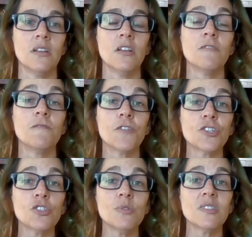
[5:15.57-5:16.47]

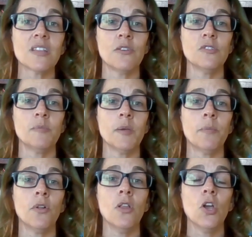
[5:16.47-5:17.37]
virtuous
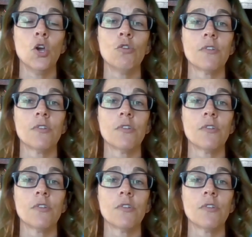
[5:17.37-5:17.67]
townspeople who